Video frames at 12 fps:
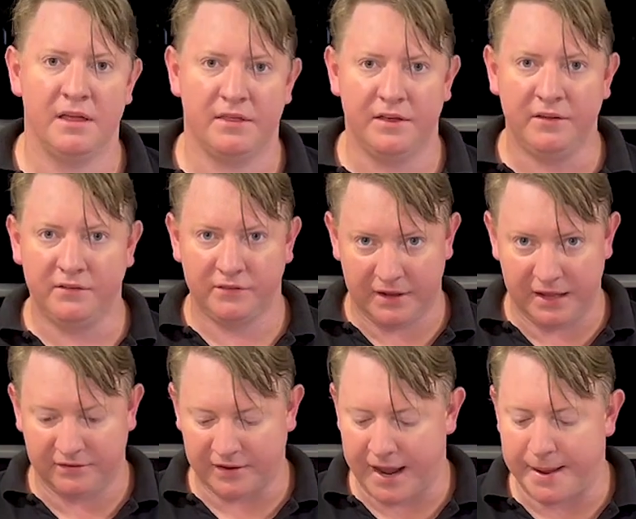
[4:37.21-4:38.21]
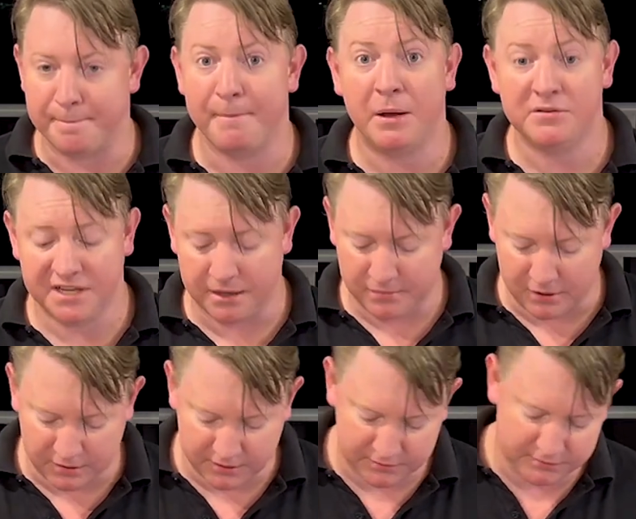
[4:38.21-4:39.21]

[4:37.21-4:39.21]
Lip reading: This is a mounting block.